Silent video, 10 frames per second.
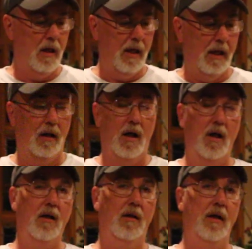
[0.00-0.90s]
and
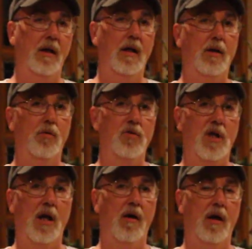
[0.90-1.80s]
luckily he was
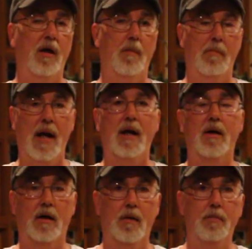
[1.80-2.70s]
carrying a
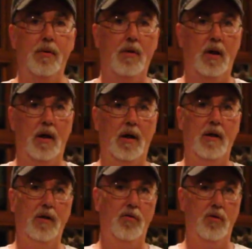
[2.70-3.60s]
backup, uh,
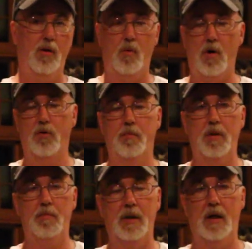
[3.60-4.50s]
his Walther
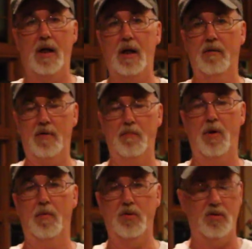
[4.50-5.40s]
PPK, if I'm
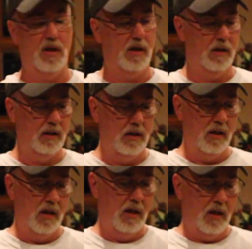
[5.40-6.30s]
not mistaken
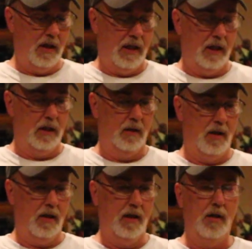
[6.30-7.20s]
and
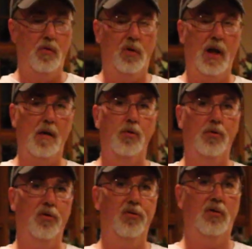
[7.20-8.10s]
uh, he was able
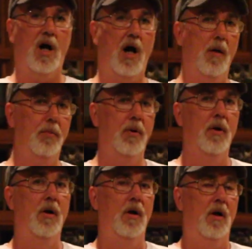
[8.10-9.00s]
to
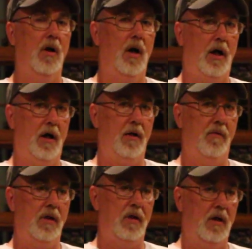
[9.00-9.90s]
stop uh,
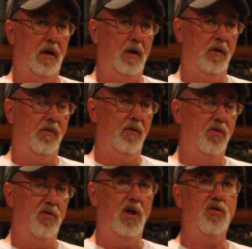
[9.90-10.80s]
the, uh, the,
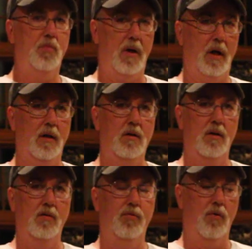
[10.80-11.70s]
suspect
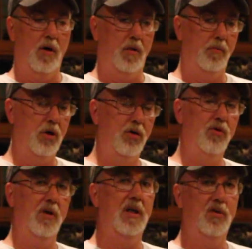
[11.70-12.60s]
from
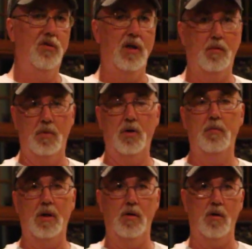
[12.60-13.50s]
using his 10
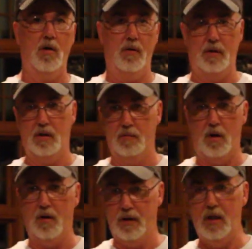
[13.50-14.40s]
millimeter on him,
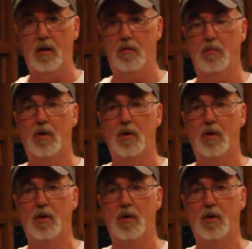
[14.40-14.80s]
on him